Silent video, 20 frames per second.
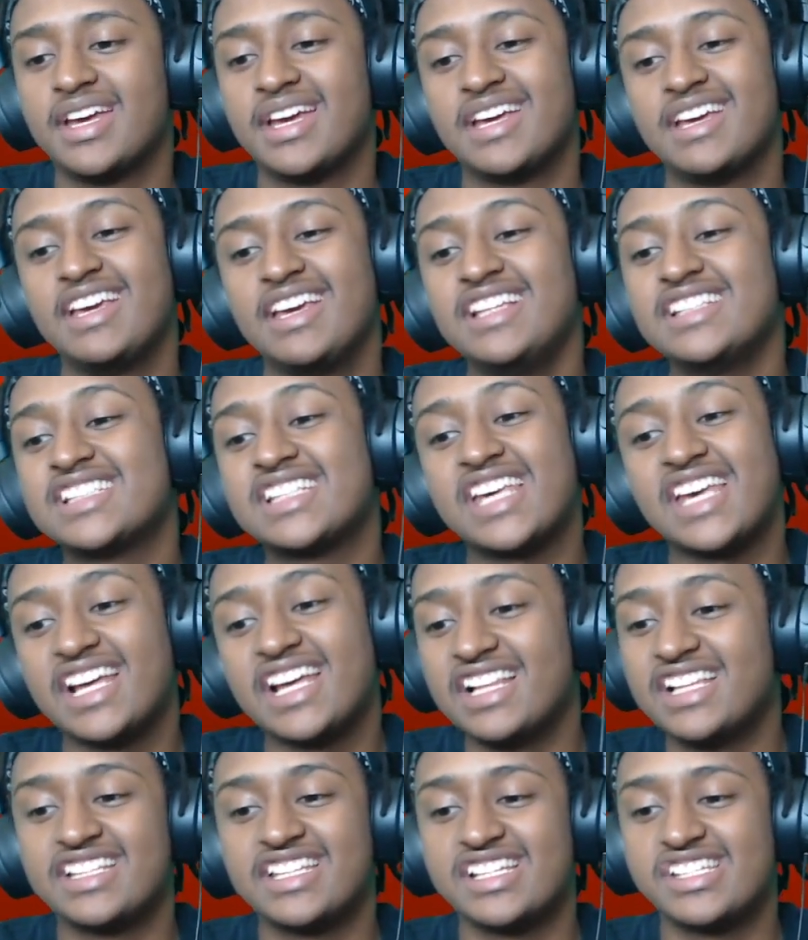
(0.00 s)
He's
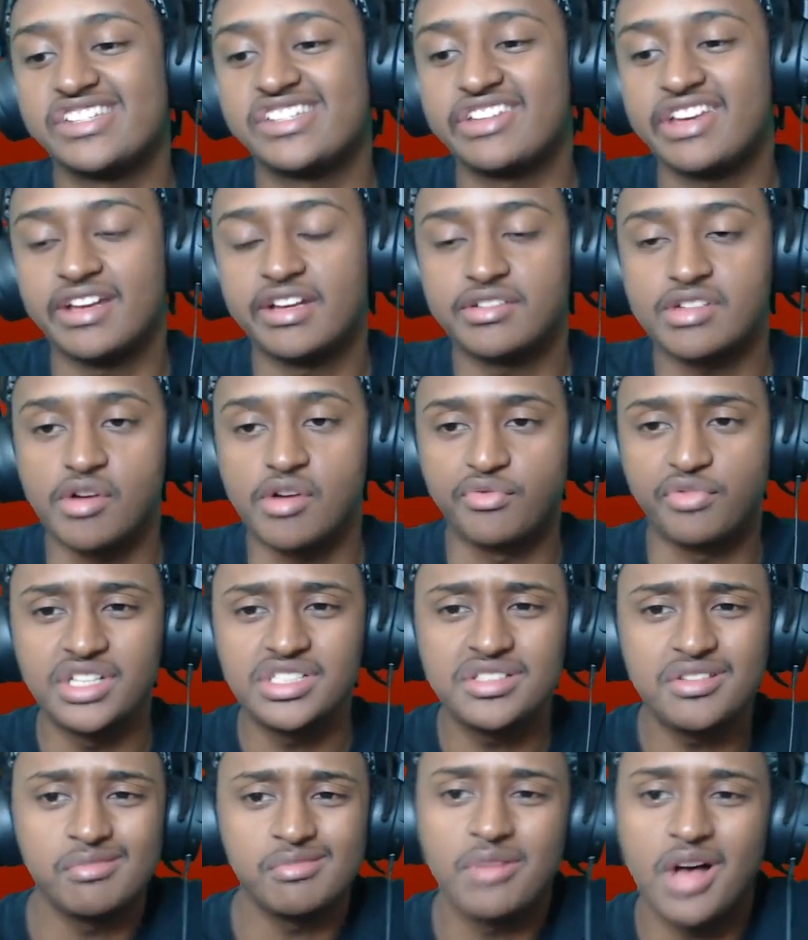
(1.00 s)
killing this shit.
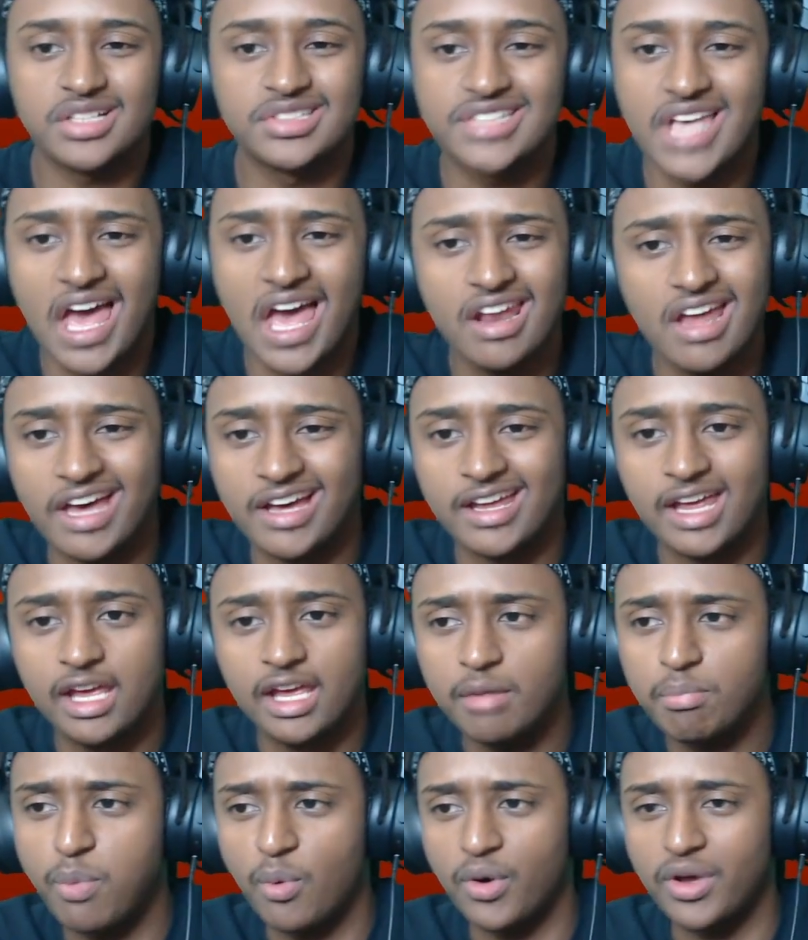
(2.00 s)
First of all, shout out
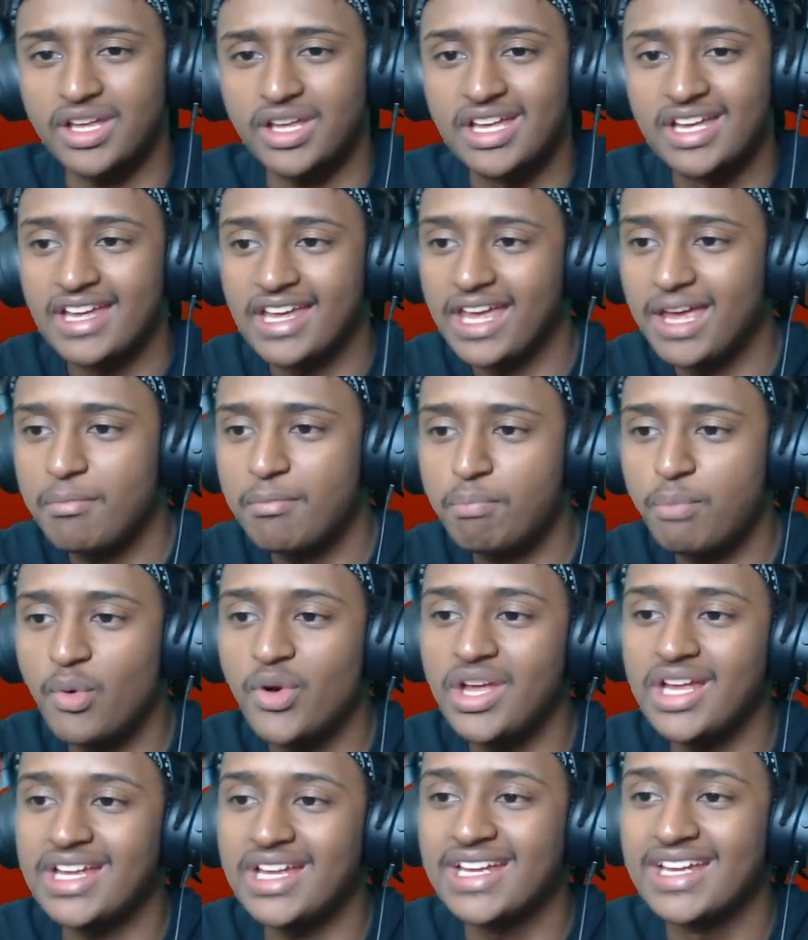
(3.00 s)
Hit-Boy. Hip
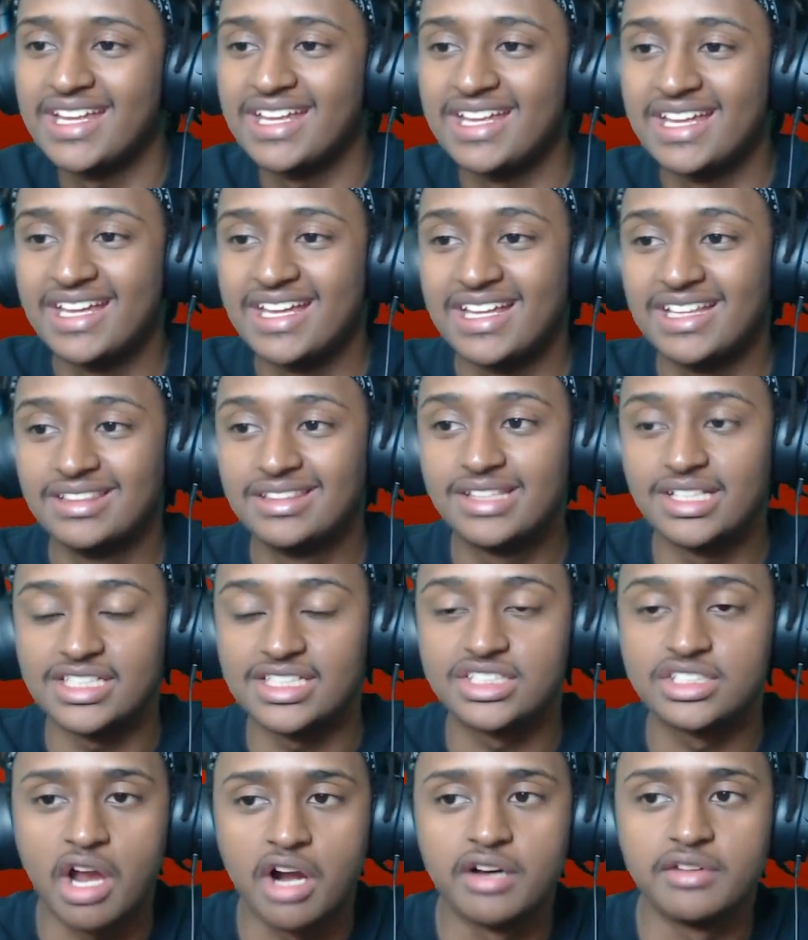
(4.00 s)
Boy
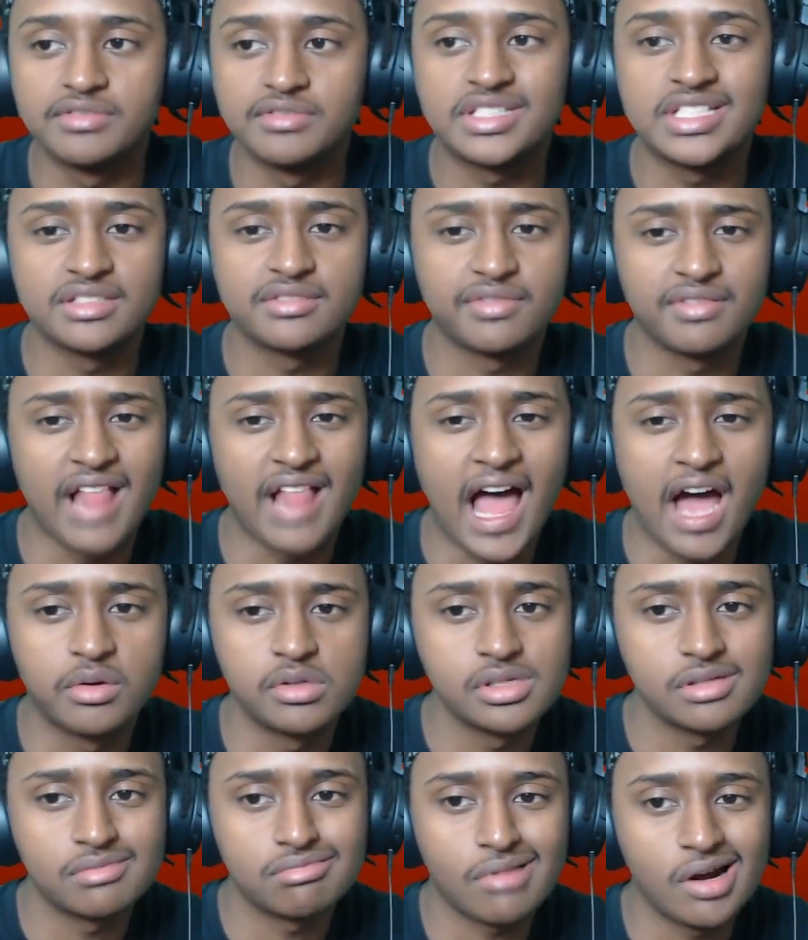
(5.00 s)
deserves his
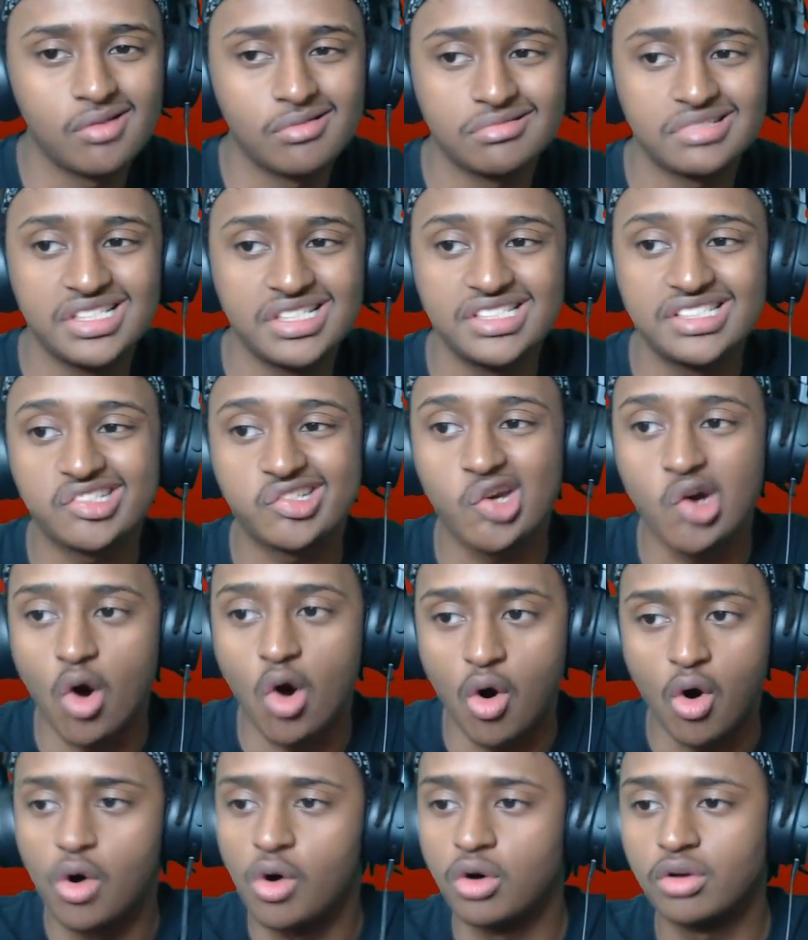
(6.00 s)
flowers, bro. He's
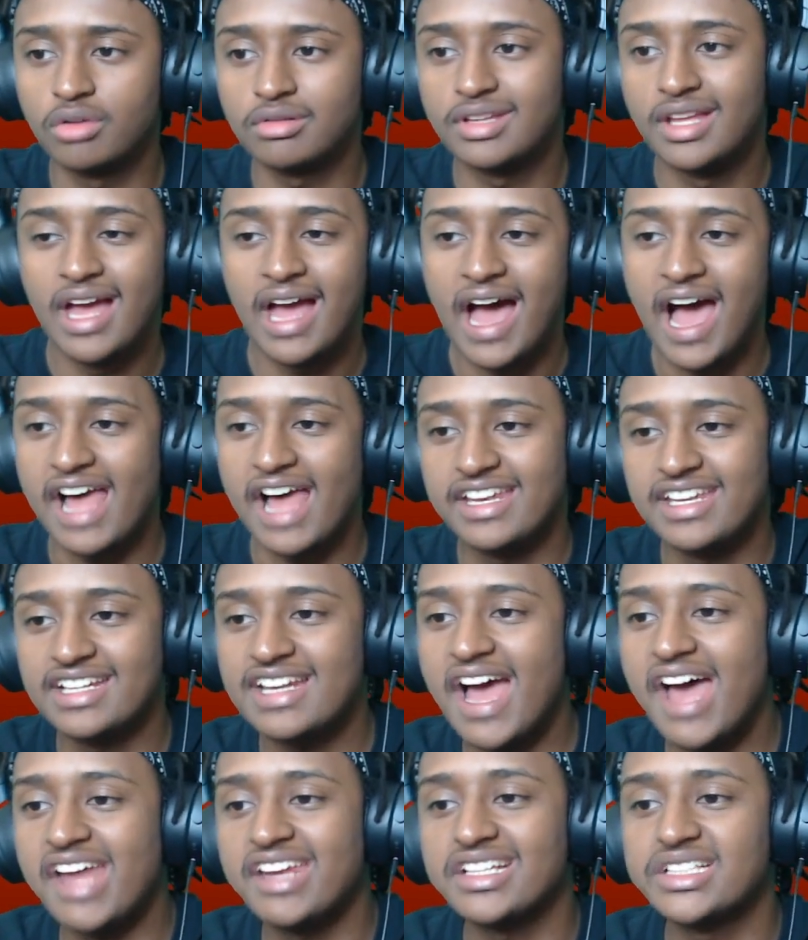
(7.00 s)
cold. I did
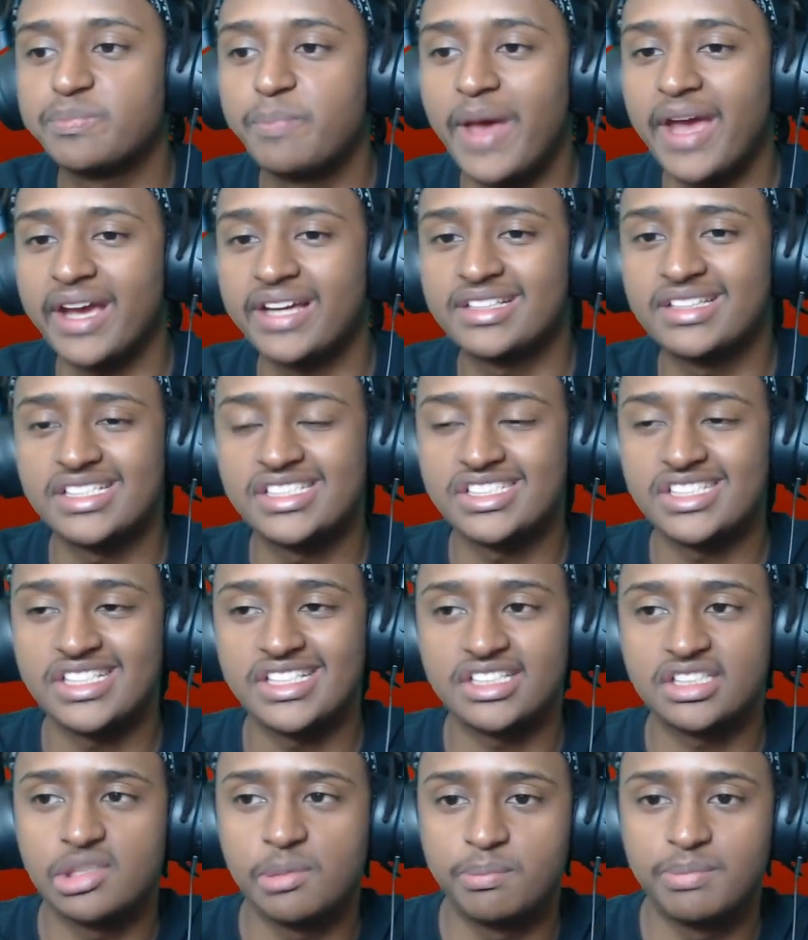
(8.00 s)
not expect this
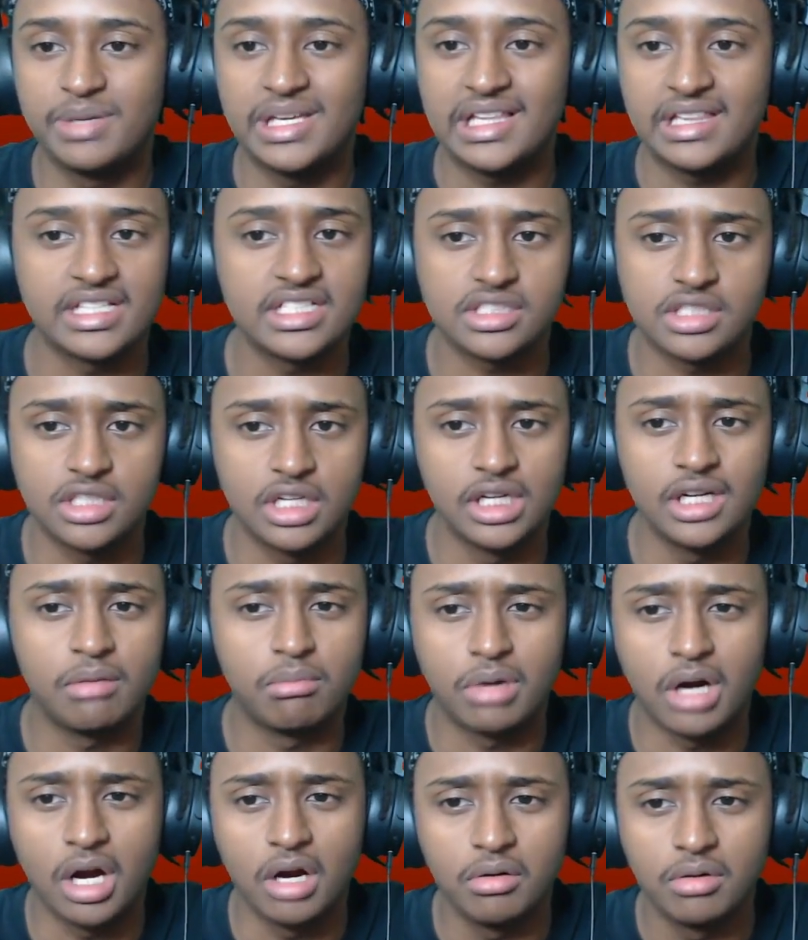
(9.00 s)
shit to be this good,
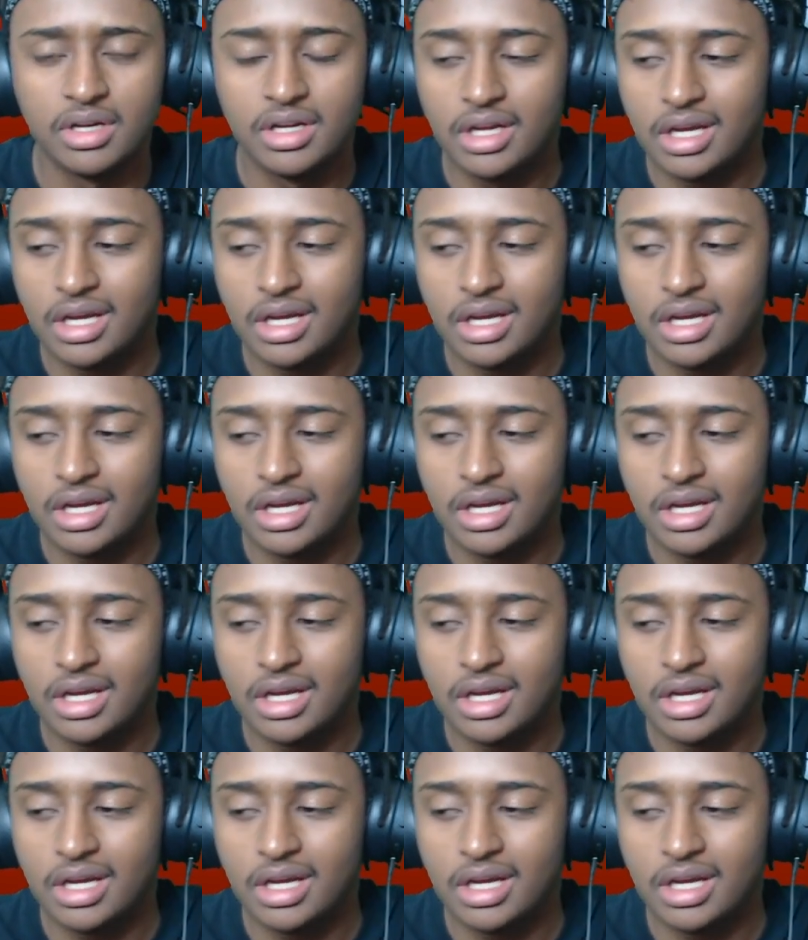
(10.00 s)
bro.